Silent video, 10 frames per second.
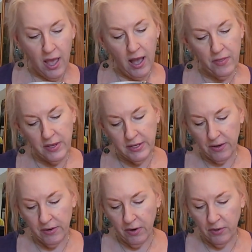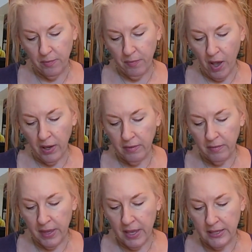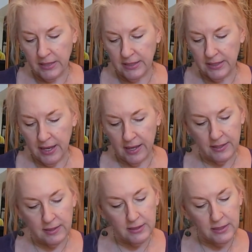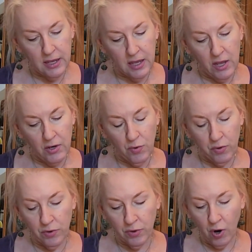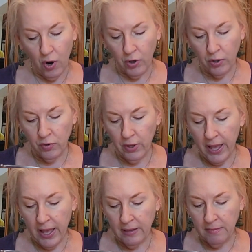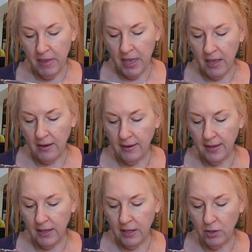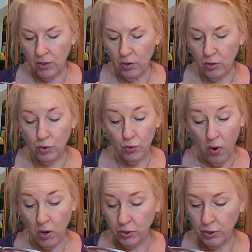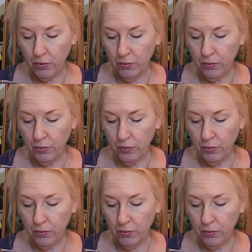And then down here on the bottom, it says Northern Cardinal, handmade in Toronto.